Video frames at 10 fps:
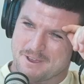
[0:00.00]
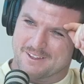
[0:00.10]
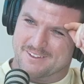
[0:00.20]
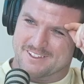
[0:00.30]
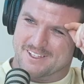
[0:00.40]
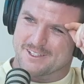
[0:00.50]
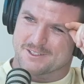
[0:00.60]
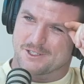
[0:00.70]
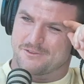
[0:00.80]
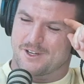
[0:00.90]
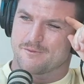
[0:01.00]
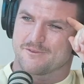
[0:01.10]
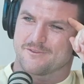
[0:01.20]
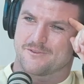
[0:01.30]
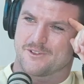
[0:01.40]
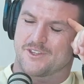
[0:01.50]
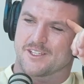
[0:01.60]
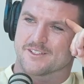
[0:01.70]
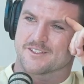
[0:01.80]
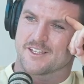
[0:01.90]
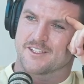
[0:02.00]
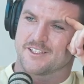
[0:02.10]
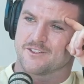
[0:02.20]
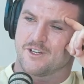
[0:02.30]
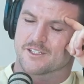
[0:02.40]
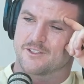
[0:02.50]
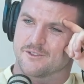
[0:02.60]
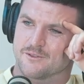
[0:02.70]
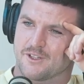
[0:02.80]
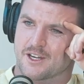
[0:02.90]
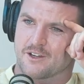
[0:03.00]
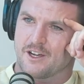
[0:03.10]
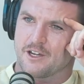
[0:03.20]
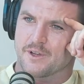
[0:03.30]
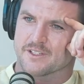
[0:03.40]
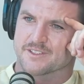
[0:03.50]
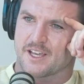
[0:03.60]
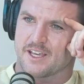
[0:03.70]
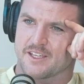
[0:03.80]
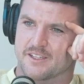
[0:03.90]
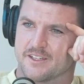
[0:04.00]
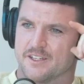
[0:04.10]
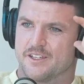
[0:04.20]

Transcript: mentally get yourself up for things that you didn't like to do? Like, I always say,